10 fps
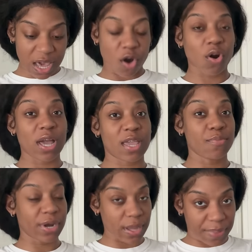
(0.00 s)
Or he
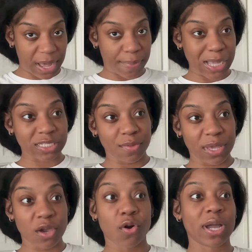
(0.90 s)
bring a papa to
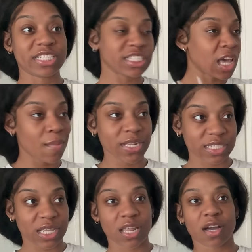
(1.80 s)
me, or he just coming to
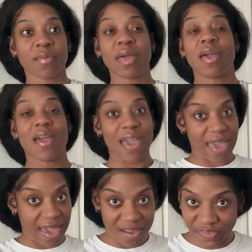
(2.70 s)
see them
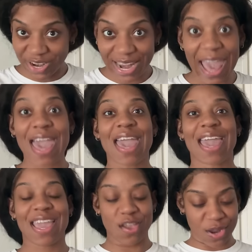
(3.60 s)
every
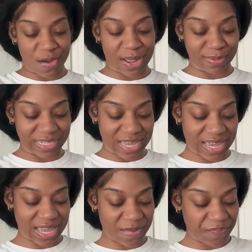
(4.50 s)
day. You know what I'm
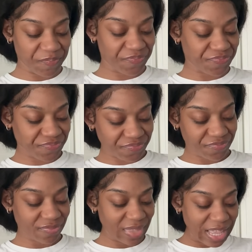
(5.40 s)
saying?
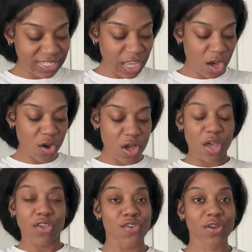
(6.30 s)
So
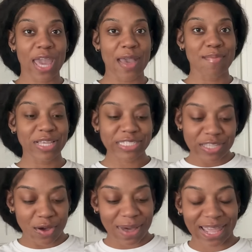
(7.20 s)
you can't miss
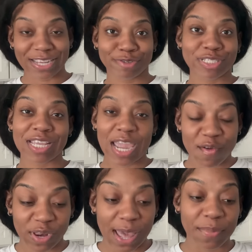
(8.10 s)
nobody that you see
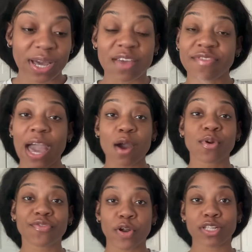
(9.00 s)
every day. But if y'all
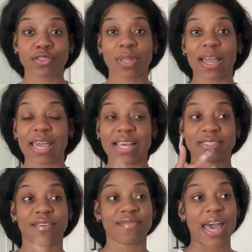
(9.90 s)
referring to, like, as
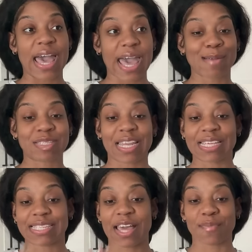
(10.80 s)
the vibes and
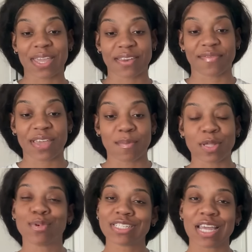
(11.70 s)
as, like, being a
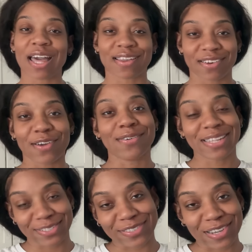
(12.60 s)
family, which I know
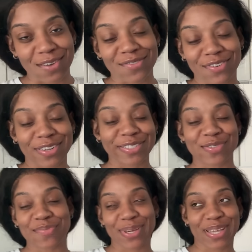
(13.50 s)
that's what y'all referring
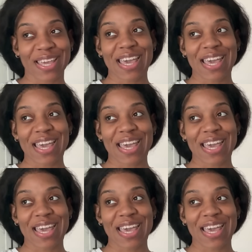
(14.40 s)
to, but,